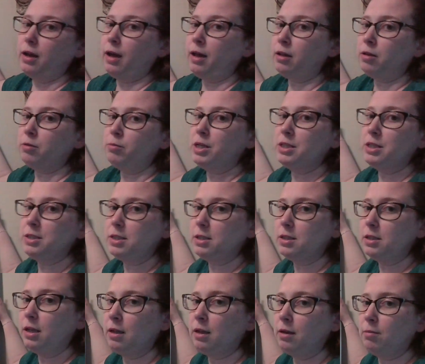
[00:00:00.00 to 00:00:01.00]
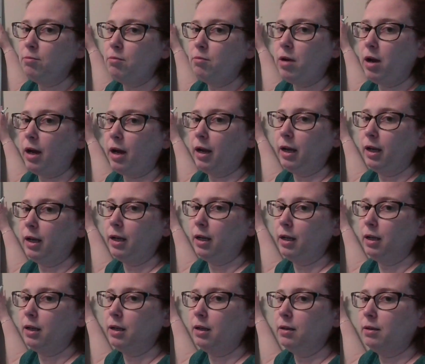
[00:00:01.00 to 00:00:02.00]
elements in
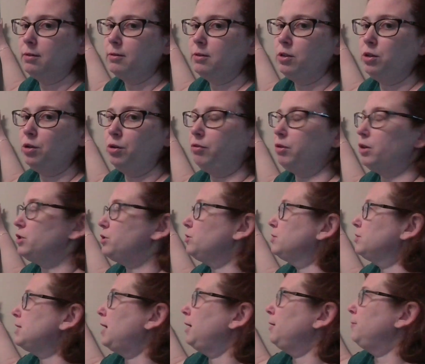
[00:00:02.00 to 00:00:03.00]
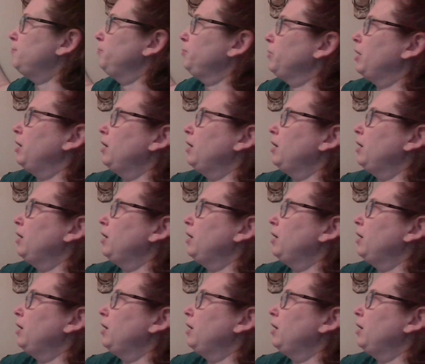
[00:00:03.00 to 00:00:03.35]
my universal set,